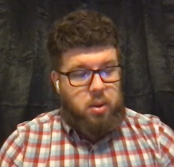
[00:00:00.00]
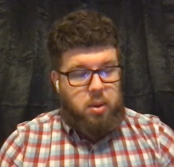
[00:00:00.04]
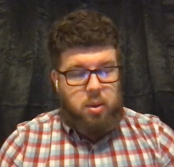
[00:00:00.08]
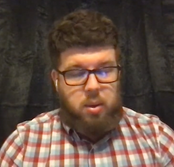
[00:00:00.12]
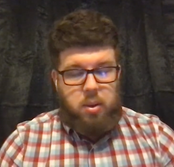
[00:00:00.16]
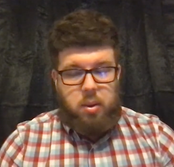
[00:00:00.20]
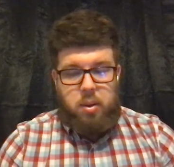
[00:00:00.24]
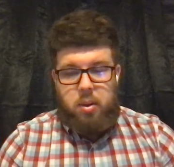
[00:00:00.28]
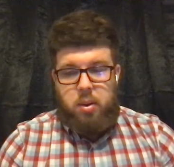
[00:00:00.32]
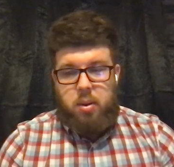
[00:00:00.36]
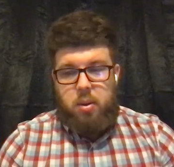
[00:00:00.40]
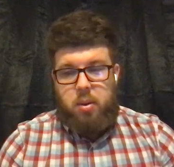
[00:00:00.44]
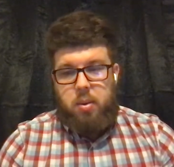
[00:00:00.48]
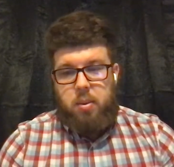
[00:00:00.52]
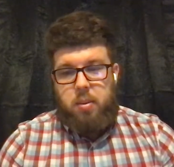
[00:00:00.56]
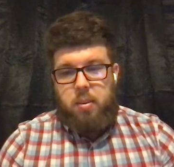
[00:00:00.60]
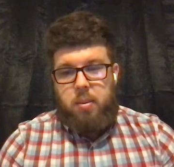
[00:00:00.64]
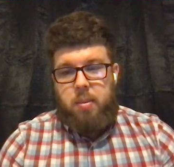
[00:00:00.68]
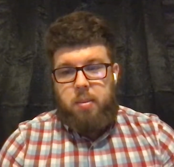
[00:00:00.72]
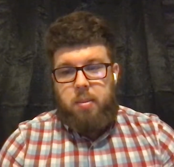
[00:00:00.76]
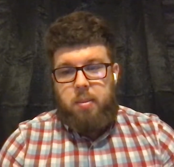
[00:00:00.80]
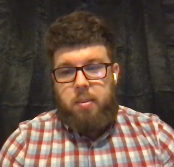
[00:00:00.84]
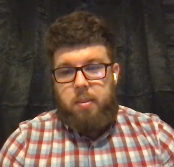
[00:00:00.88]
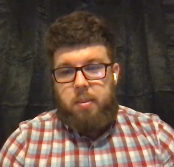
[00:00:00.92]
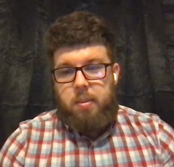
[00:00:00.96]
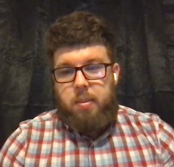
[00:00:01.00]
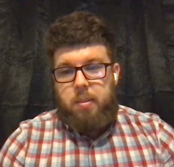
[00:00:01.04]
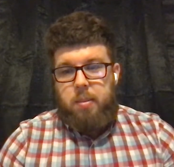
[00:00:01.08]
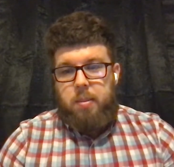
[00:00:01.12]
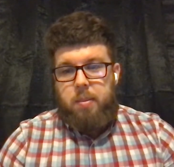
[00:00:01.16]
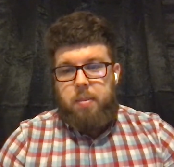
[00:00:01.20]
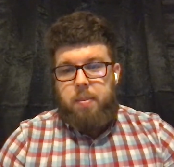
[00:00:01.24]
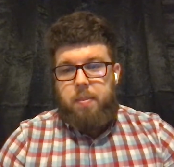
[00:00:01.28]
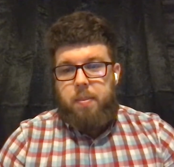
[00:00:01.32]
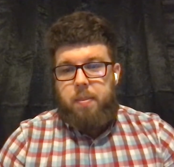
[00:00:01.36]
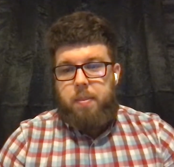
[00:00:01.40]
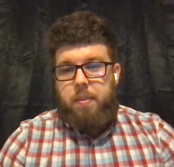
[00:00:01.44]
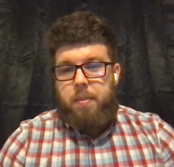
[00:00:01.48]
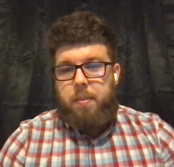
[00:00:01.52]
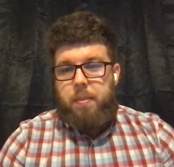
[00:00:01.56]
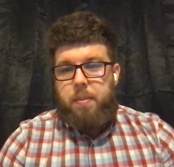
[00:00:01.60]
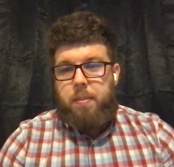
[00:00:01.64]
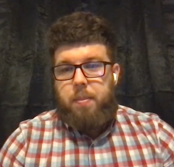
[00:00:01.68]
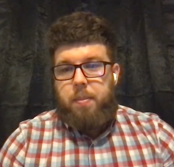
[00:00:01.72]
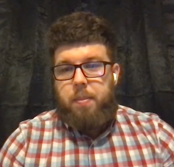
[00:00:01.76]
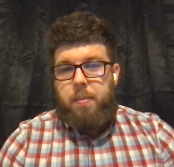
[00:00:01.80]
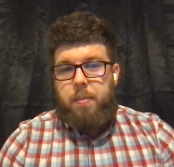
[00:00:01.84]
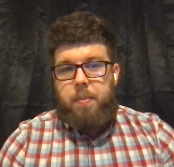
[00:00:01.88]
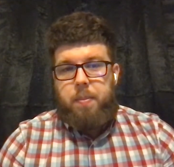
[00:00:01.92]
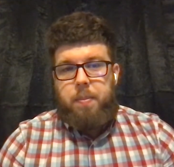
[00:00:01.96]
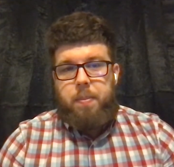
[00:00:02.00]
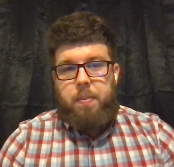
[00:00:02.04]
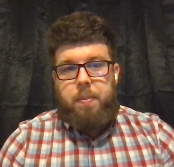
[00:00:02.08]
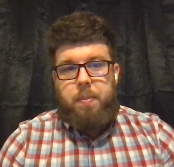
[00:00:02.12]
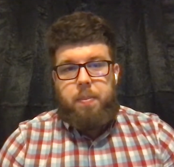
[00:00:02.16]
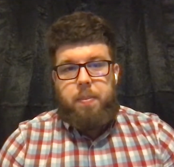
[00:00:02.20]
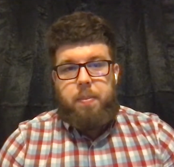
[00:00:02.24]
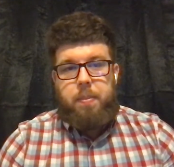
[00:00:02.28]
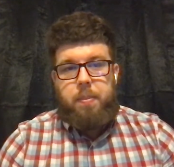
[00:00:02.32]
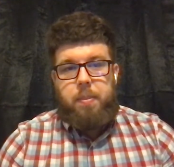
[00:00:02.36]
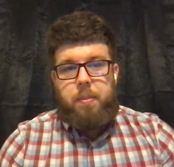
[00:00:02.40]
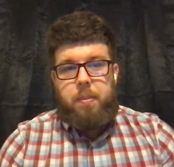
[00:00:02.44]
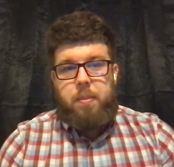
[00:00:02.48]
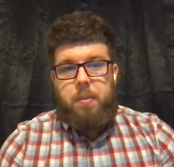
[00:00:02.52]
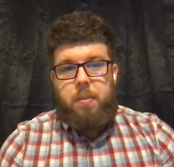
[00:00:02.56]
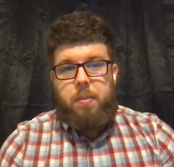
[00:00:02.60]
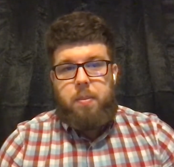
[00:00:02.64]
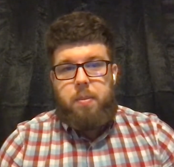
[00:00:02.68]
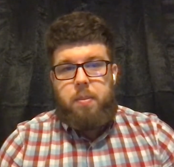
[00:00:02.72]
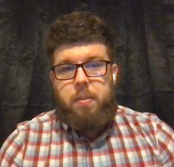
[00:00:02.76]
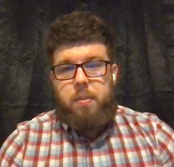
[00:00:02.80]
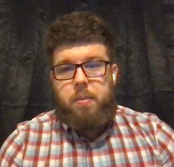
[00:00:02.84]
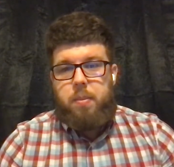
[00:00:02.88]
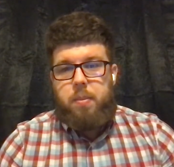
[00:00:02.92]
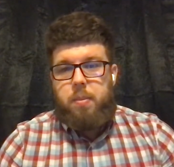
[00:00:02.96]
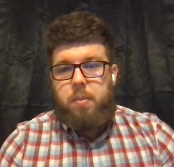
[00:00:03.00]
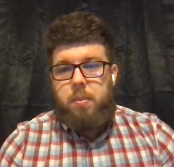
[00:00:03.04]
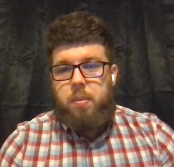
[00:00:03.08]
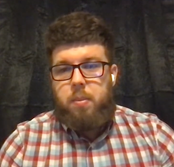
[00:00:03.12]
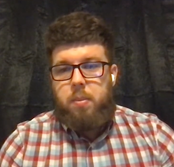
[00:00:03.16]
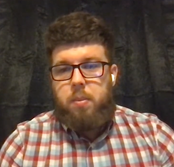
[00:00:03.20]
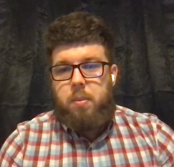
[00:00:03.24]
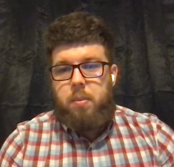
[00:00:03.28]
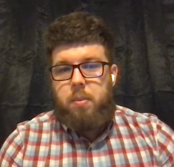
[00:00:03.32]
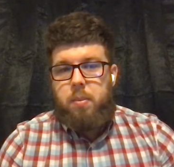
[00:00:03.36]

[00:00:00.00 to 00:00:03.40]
No one is speaking in this clip.